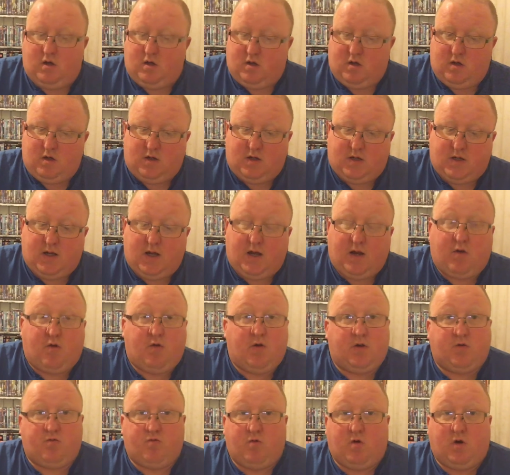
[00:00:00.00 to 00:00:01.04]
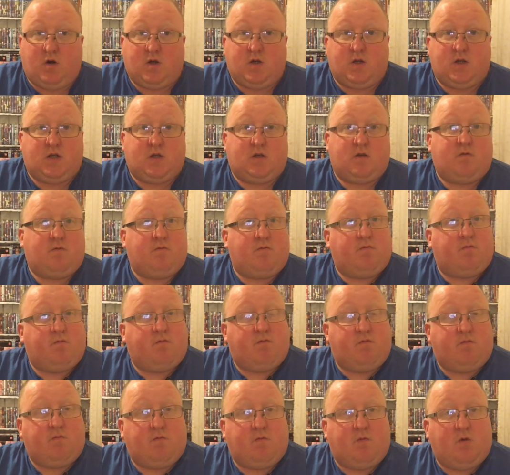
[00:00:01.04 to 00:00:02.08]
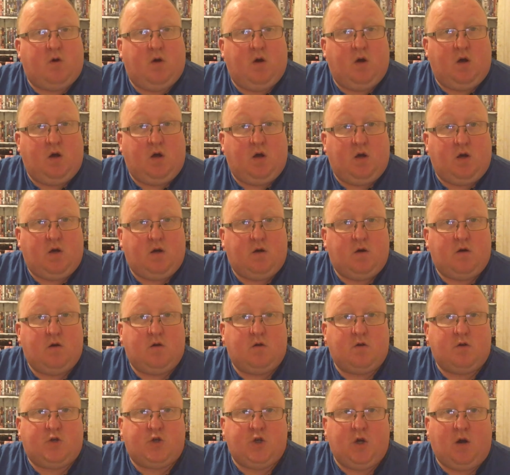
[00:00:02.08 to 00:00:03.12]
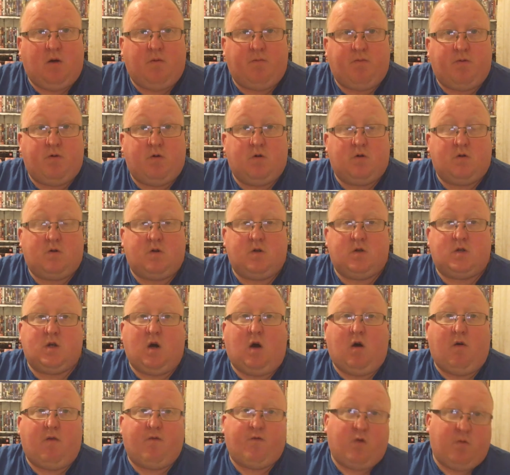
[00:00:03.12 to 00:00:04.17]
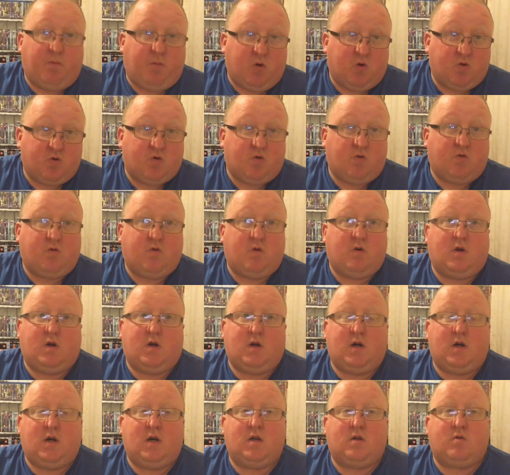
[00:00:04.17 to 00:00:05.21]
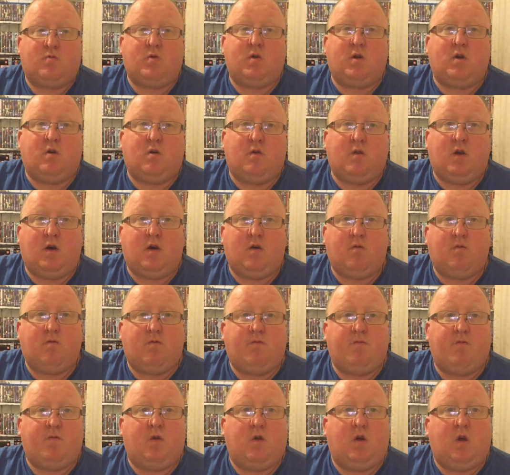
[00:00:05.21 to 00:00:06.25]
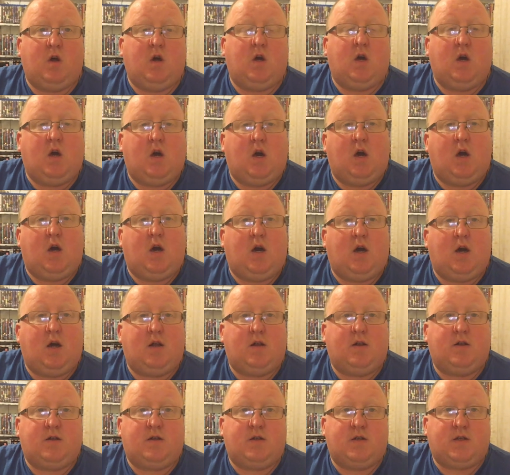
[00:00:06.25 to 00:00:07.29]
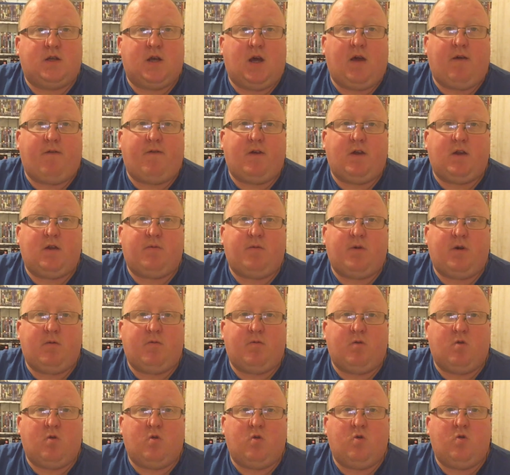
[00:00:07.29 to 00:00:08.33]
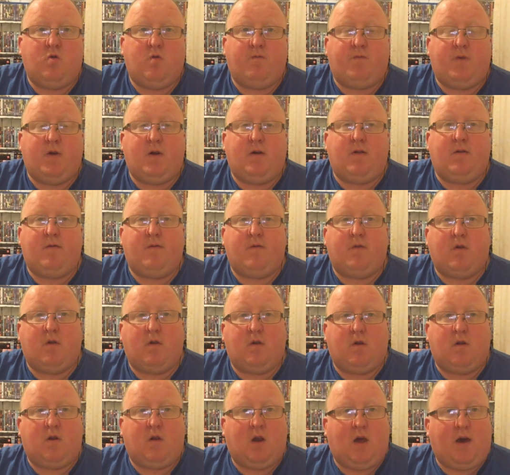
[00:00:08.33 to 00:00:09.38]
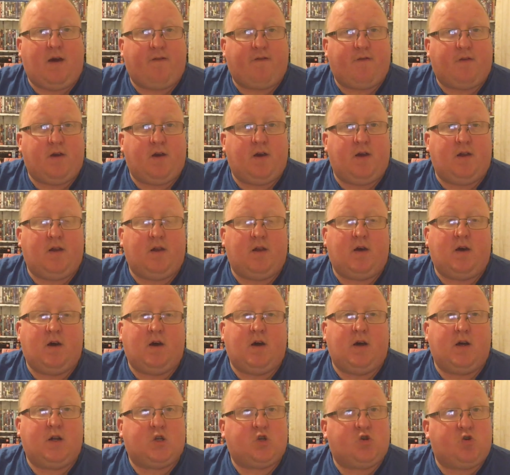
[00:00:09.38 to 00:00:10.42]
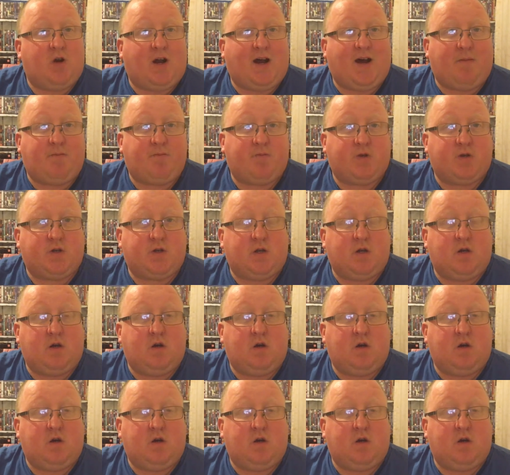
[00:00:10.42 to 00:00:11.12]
It's Chris Rock's job to solve the puzzle, as we all know, and to save these people who've been left in traps,